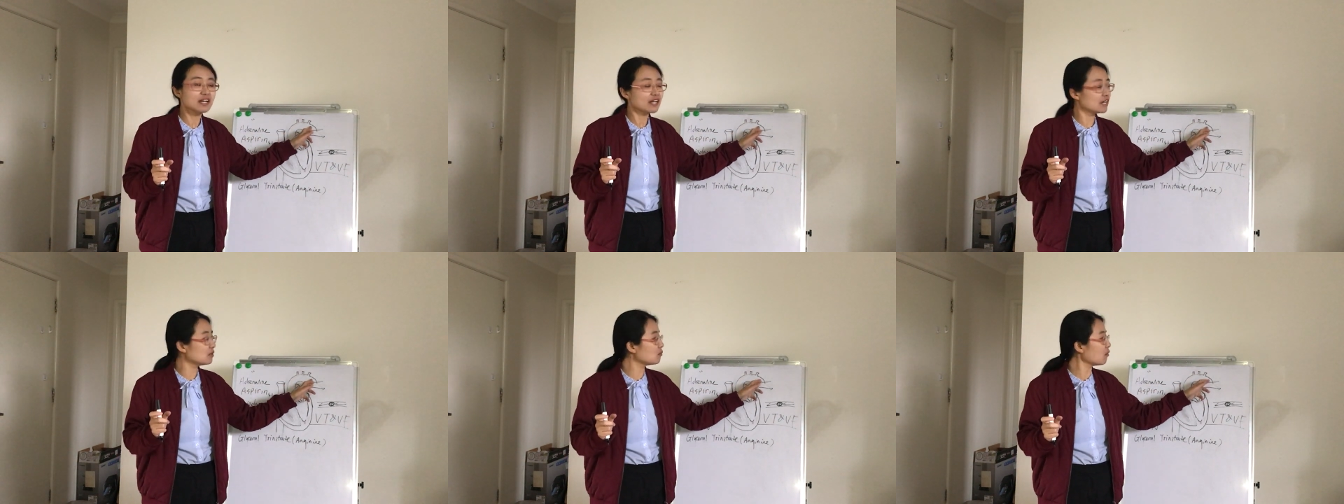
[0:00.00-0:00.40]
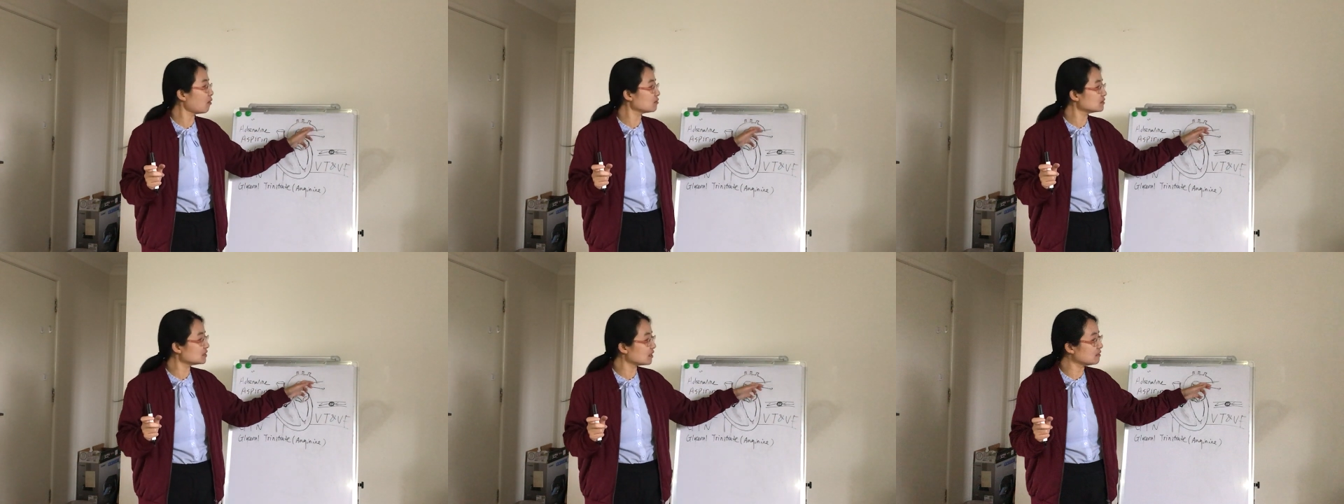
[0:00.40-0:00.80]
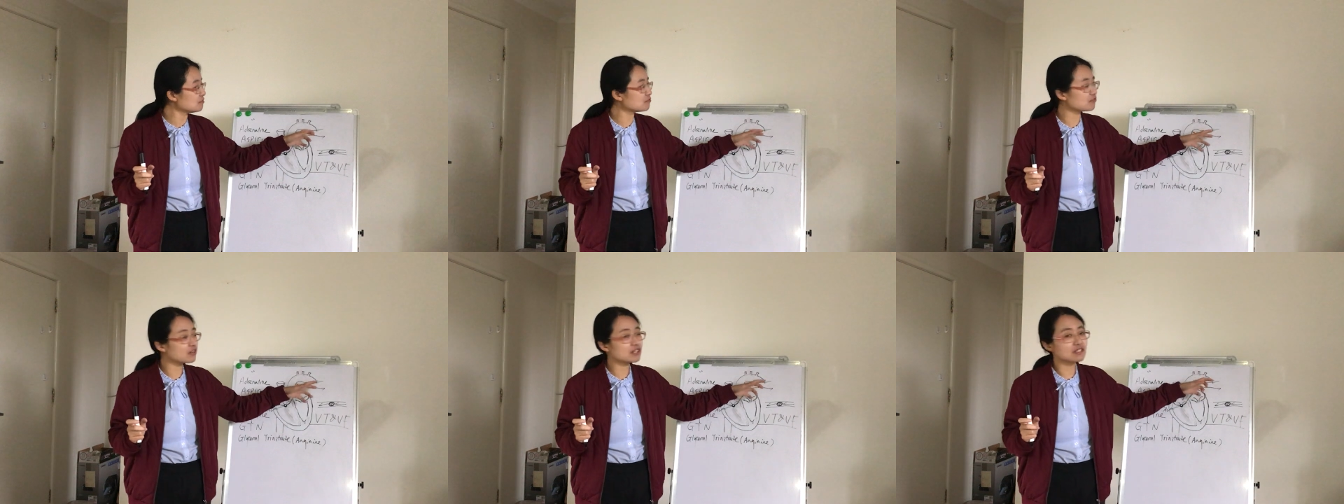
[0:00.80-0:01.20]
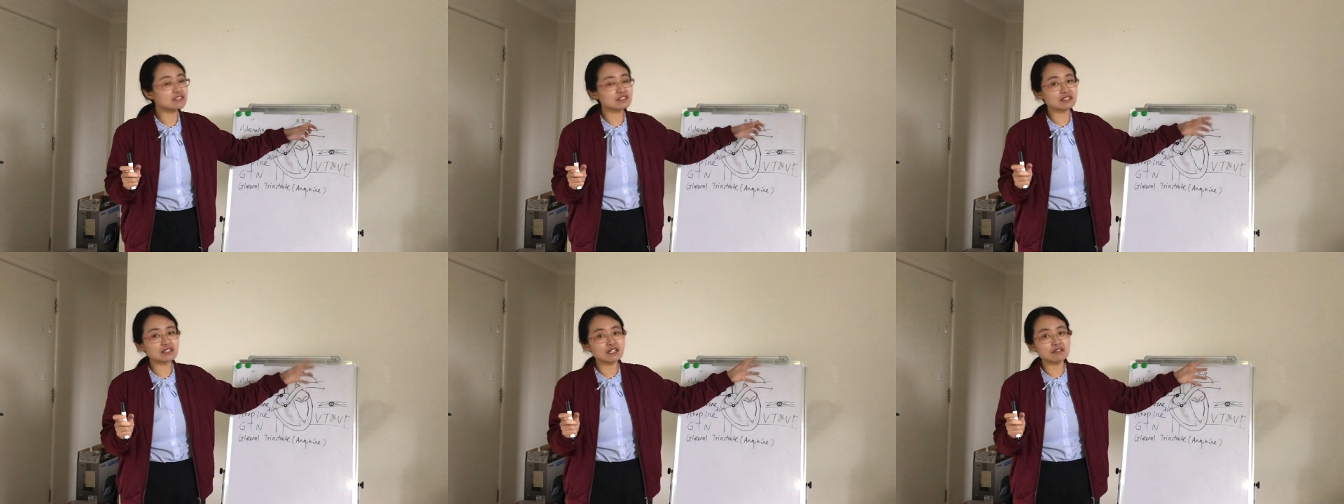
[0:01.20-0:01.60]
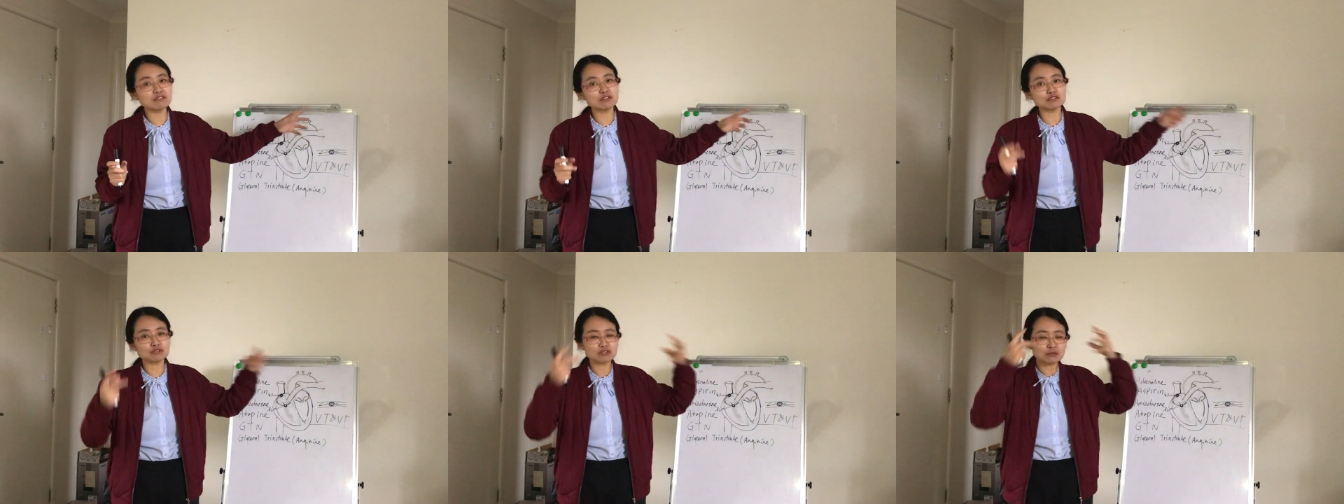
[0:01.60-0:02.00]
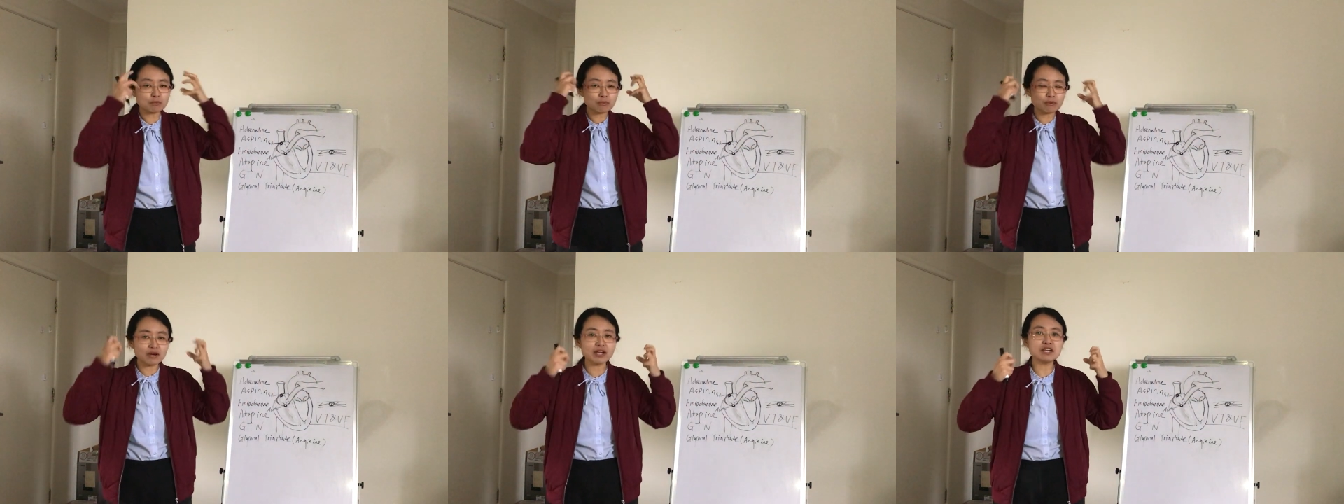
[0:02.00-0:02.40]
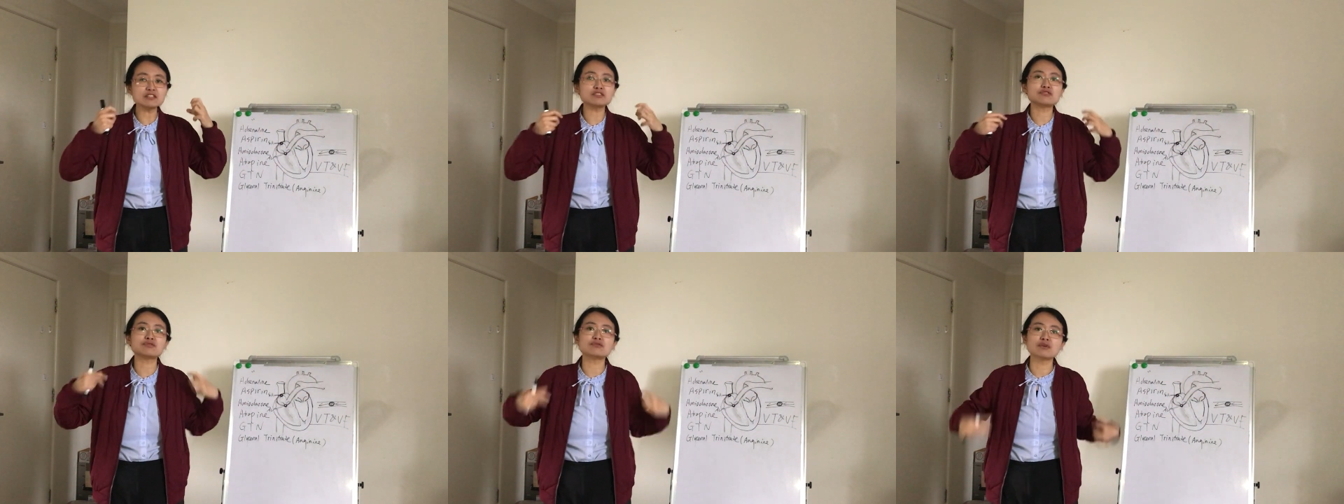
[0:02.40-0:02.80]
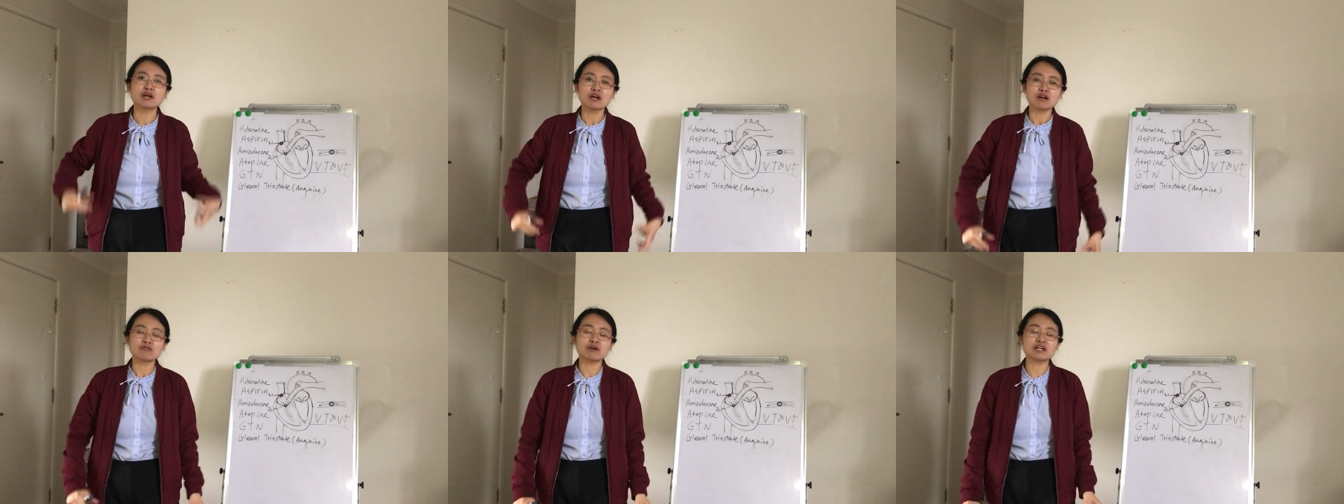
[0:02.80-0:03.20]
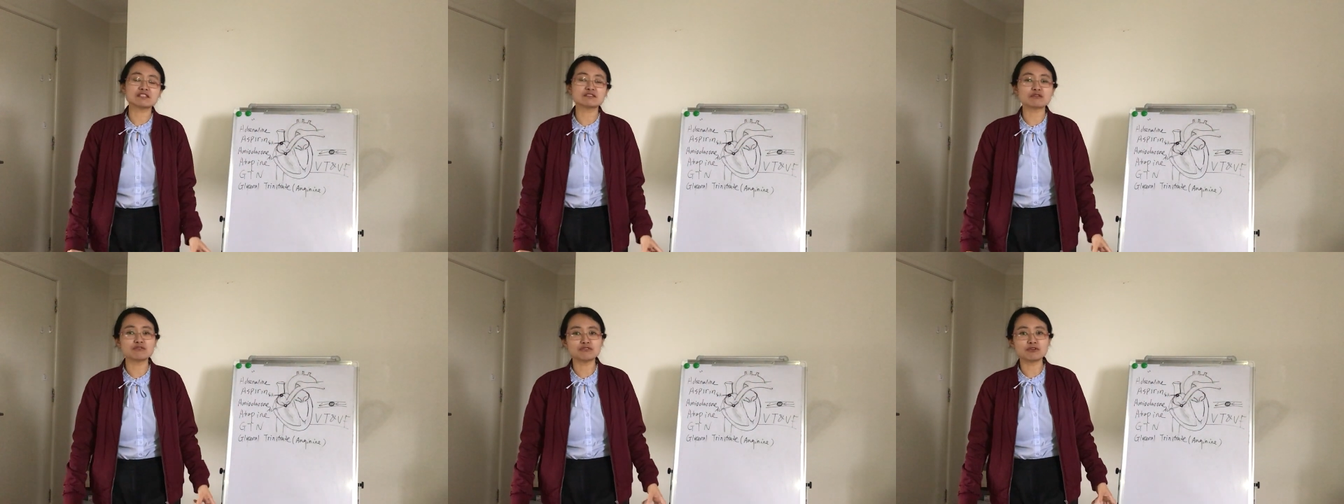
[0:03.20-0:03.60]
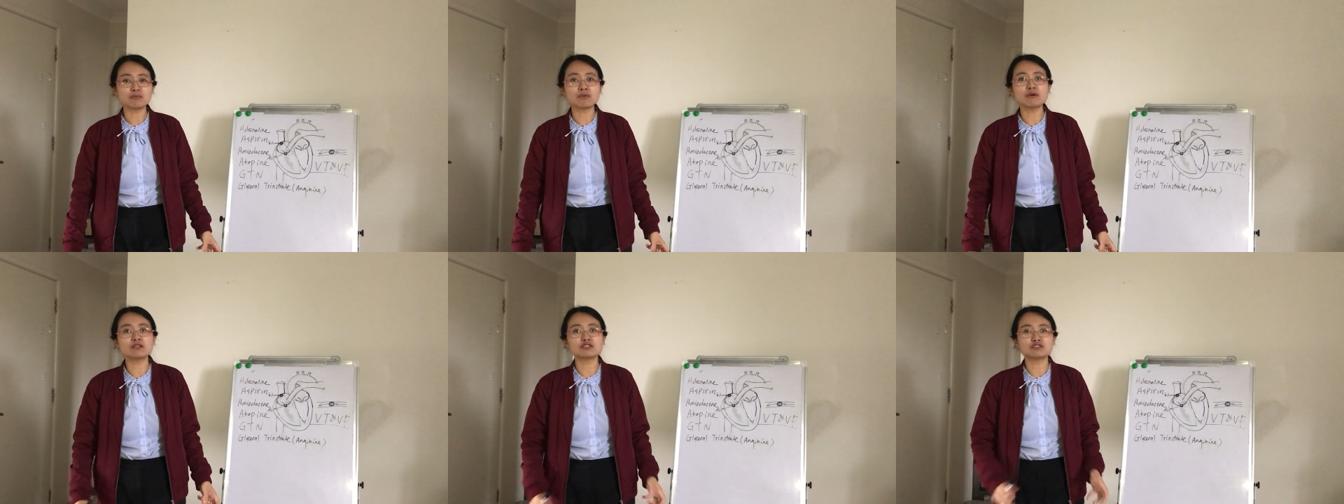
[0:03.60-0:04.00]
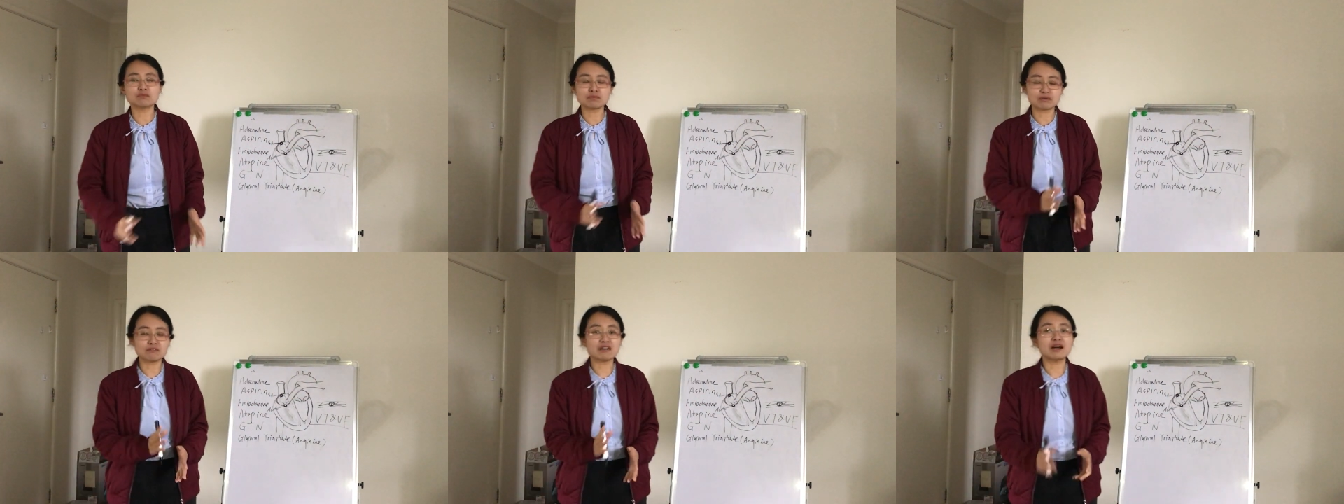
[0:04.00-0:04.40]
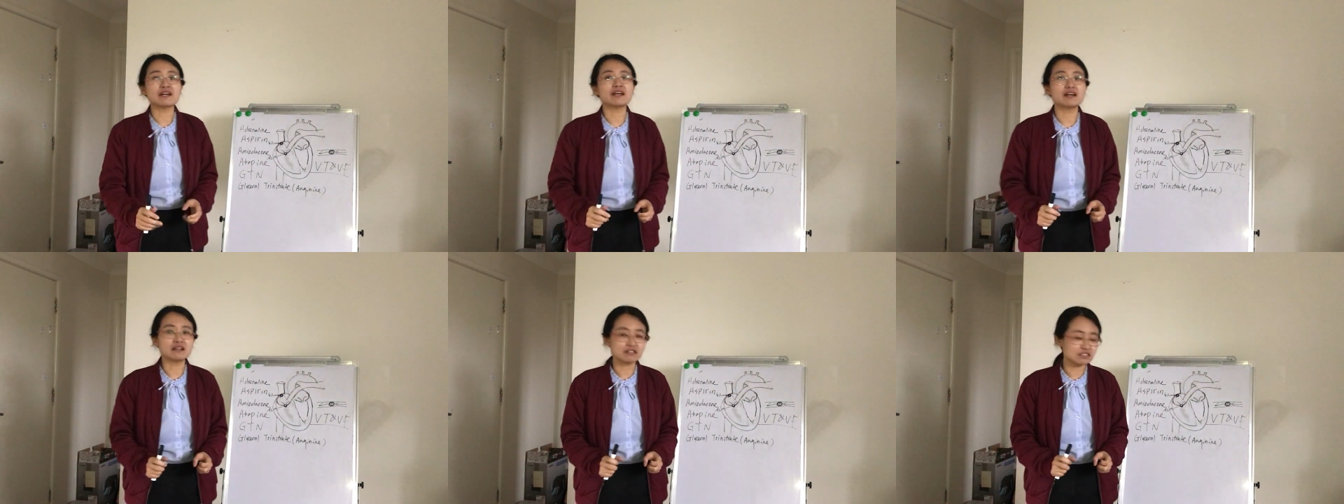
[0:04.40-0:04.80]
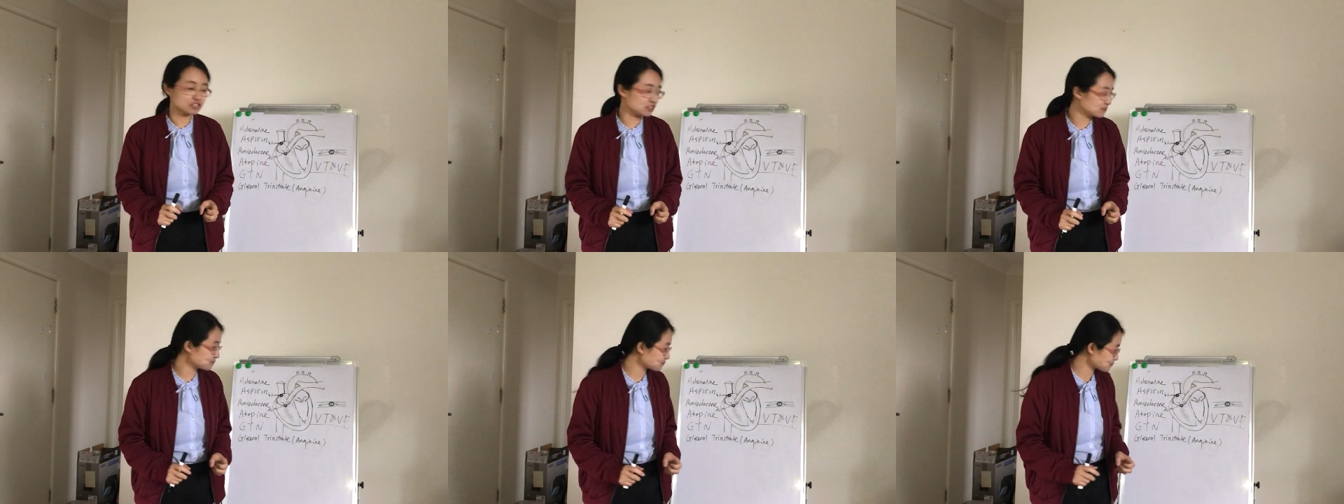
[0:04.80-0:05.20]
it will then further deliver to the brain to rest of your body to provide energy.